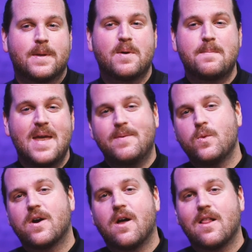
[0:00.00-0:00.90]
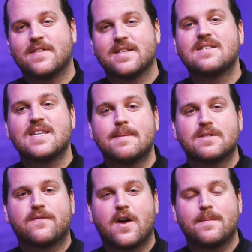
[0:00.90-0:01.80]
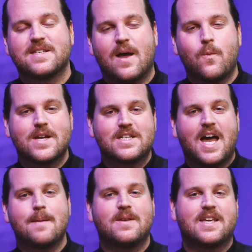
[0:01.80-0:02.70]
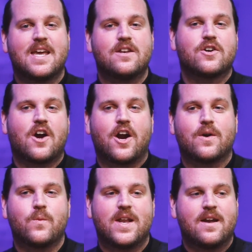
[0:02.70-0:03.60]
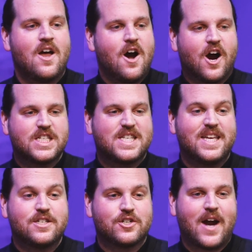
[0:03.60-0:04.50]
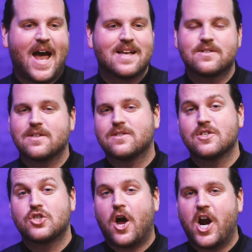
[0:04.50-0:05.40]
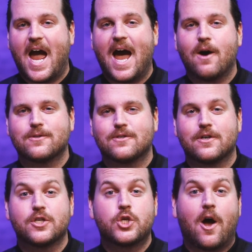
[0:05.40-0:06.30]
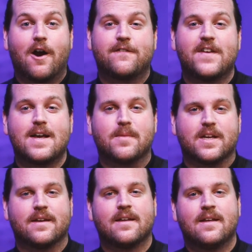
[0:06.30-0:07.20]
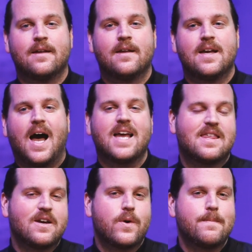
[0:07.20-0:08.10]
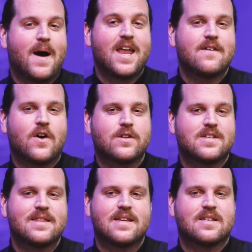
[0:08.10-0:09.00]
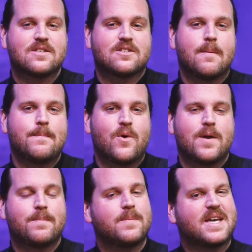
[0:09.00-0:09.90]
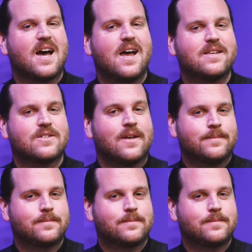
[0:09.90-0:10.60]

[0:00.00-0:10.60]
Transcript: but maybe where all of this stems from is that one time in kindergarten when our teacher asked us to draw our house or to draw our family. I think we might have all done this at some point, but because